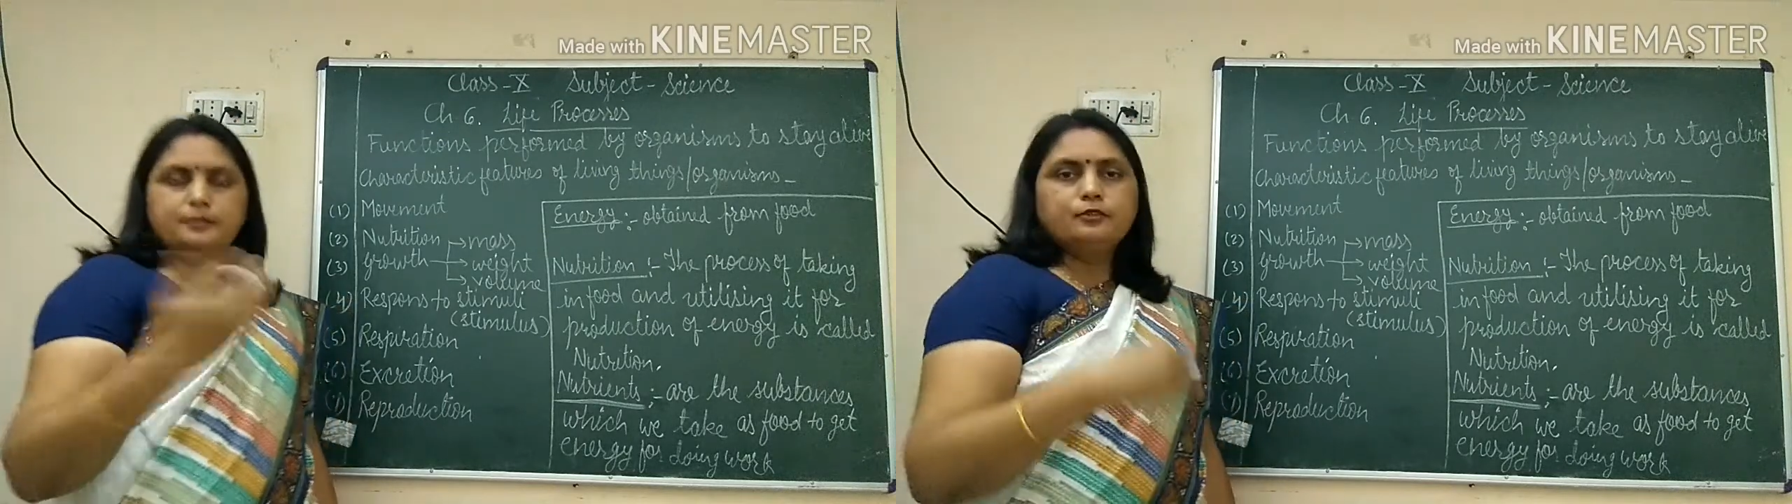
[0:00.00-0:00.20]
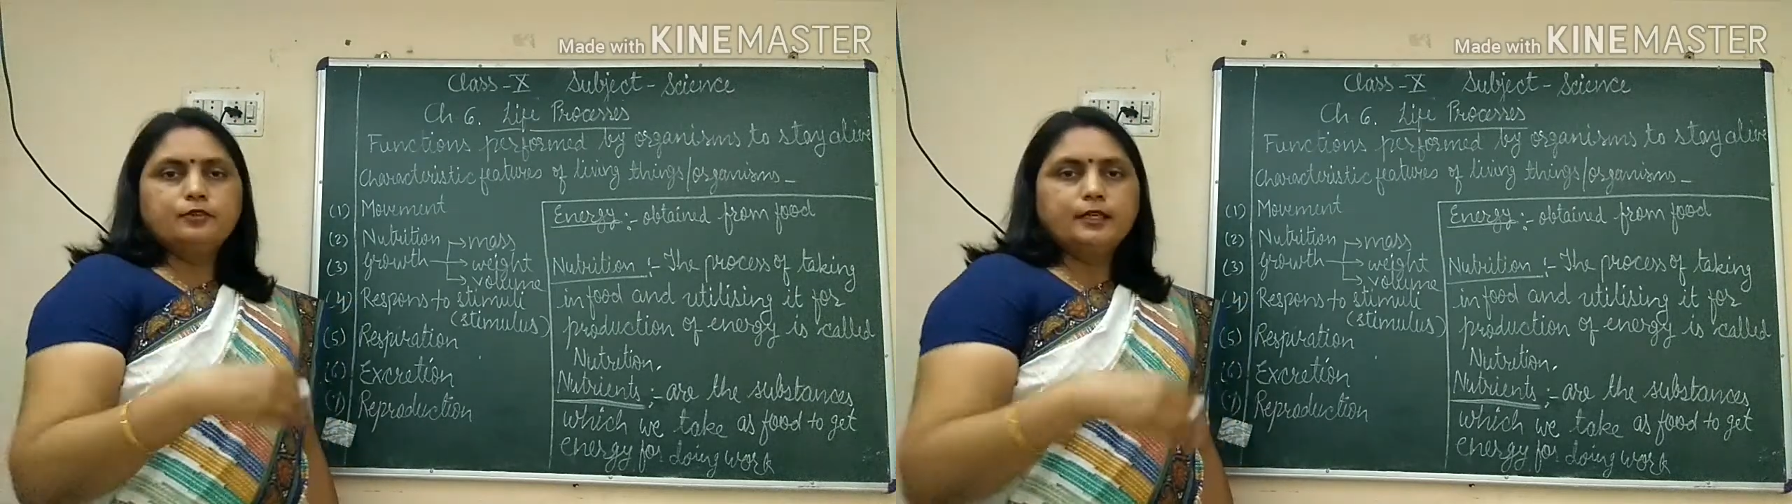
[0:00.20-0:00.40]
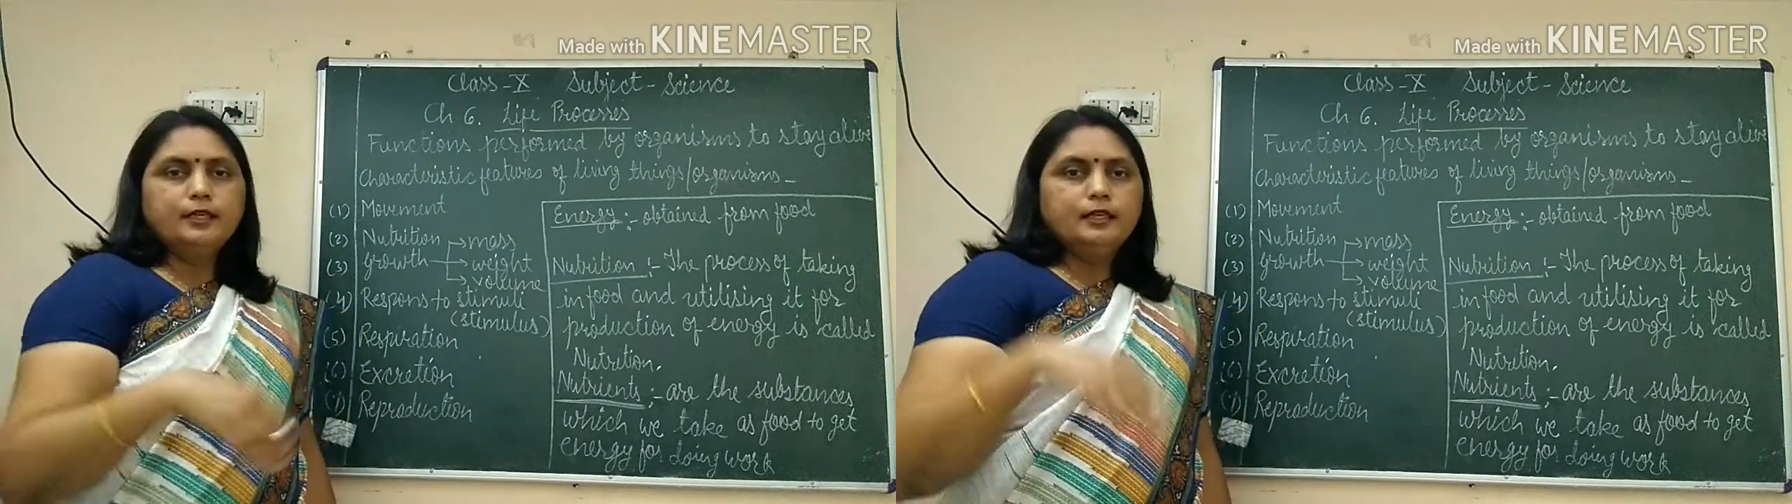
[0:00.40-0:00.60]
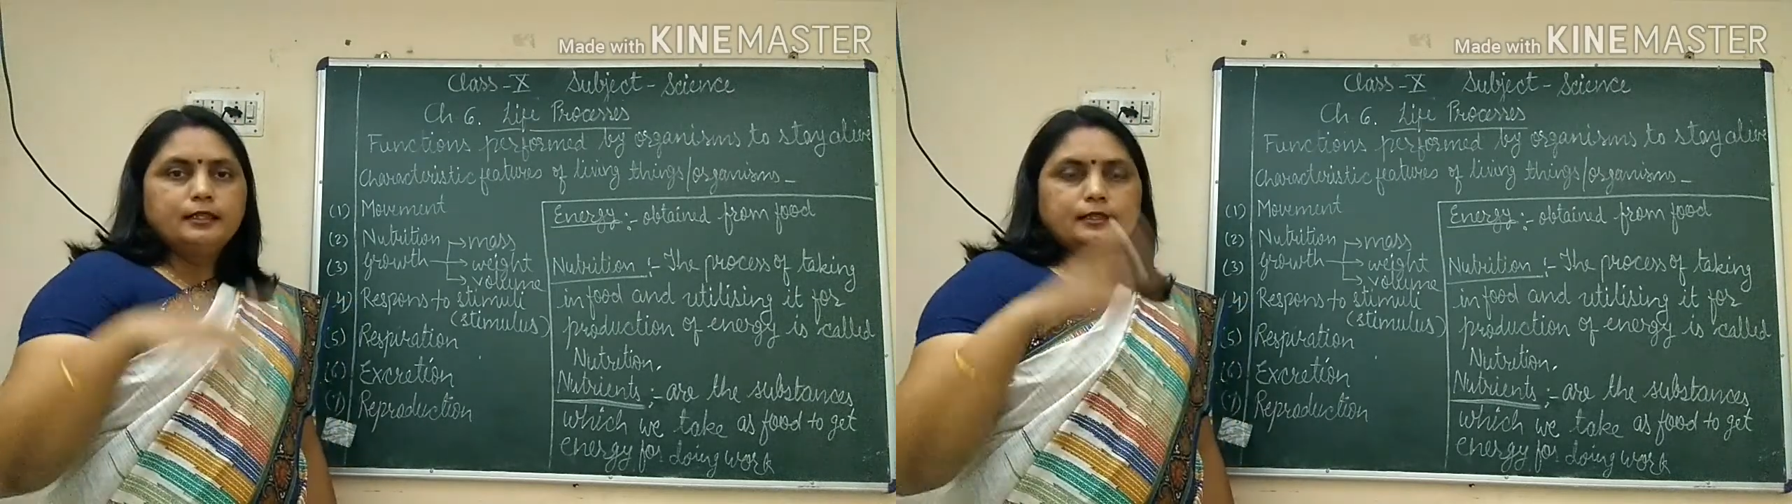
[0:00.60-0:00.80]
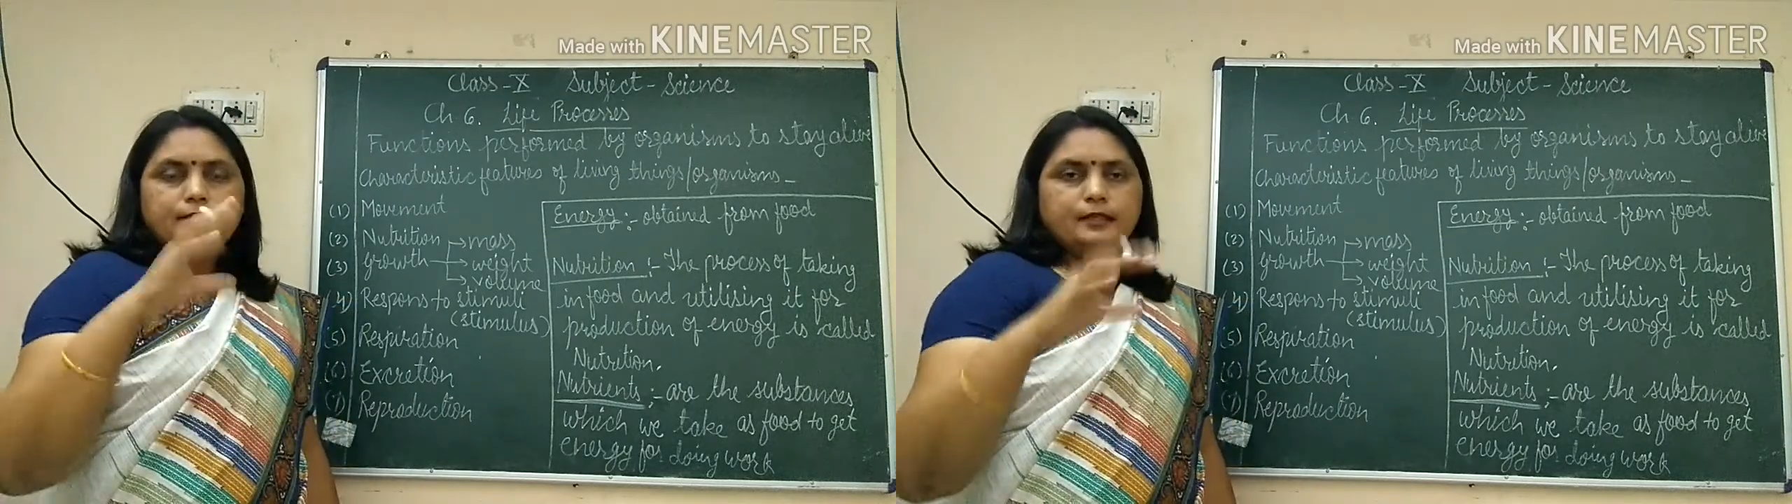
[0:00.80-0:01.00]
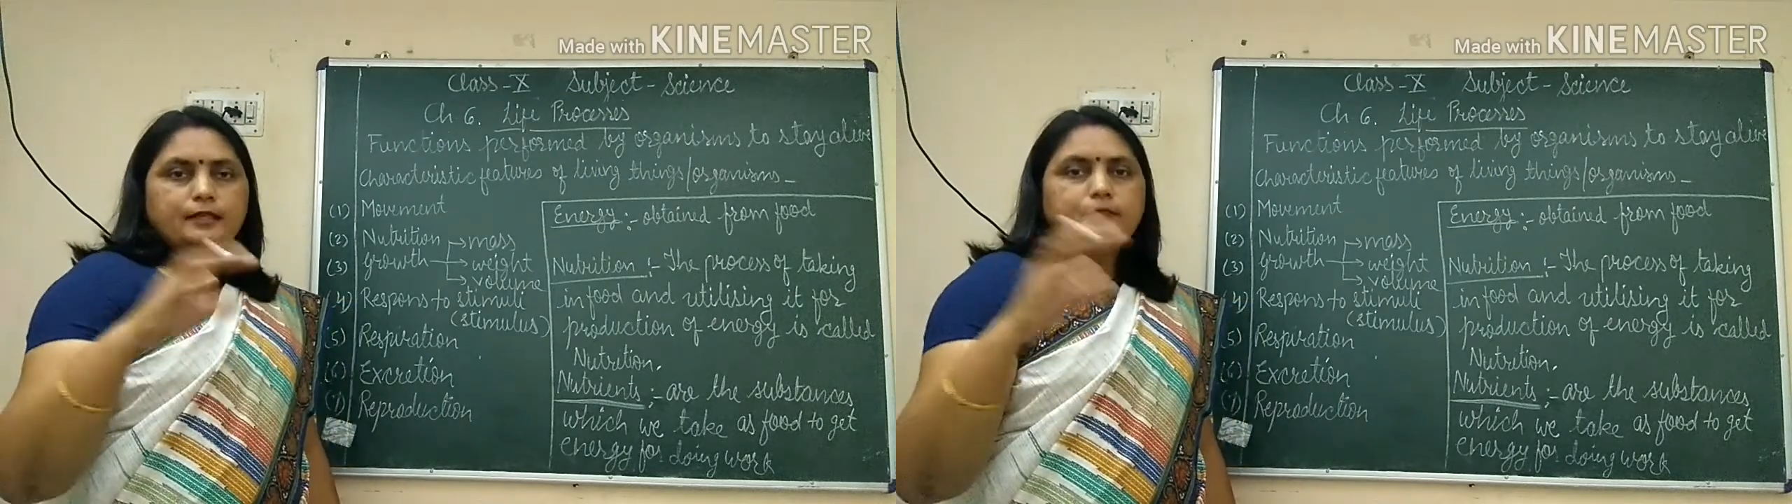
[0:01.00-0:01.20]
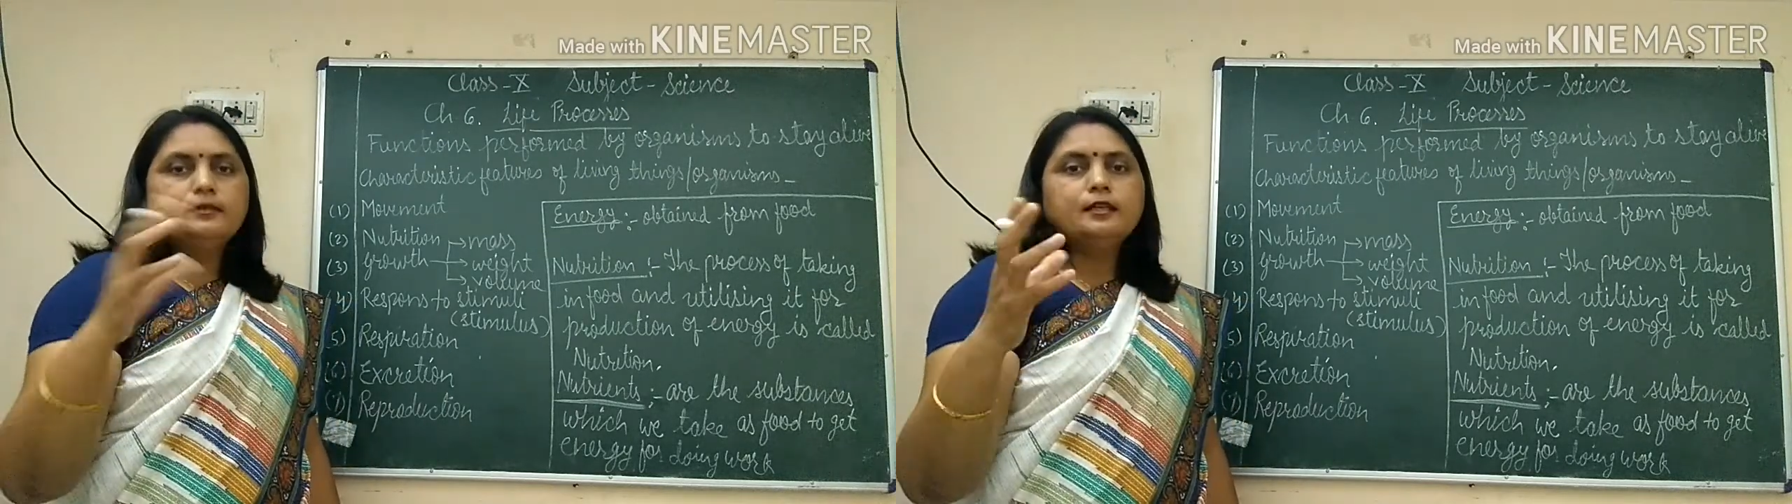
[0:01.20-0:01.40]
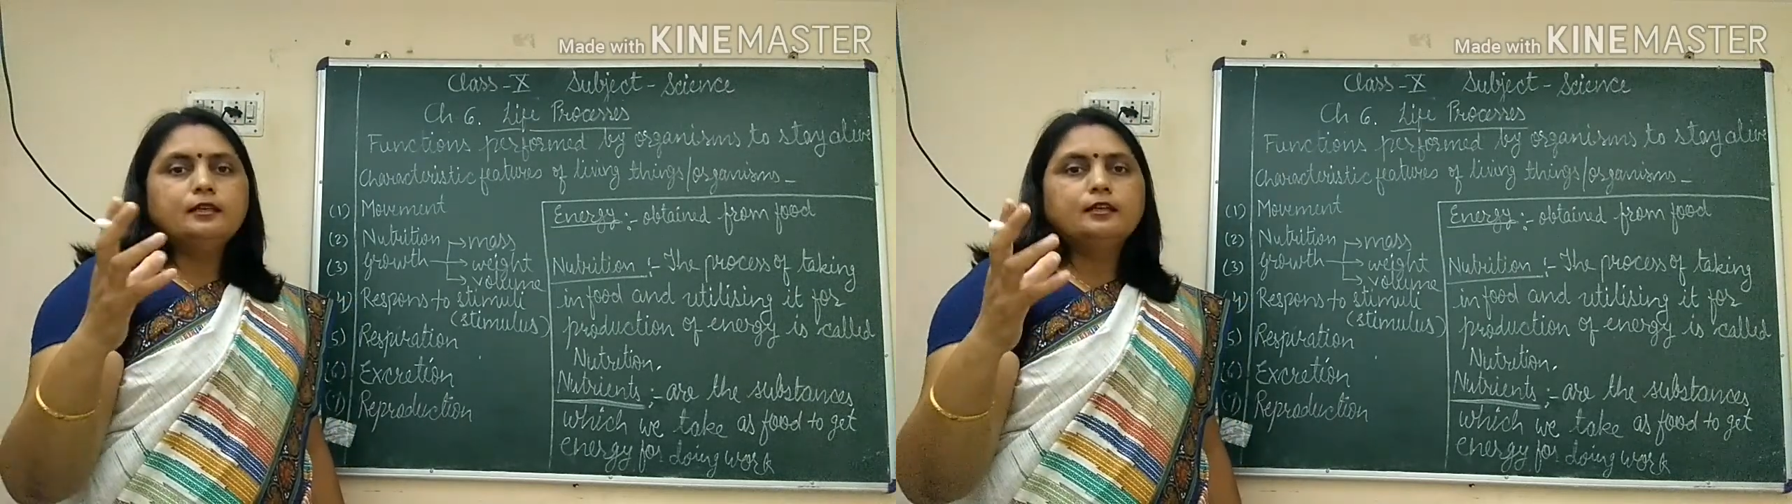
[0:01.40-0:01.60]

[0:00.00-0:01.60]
be knowing that whenever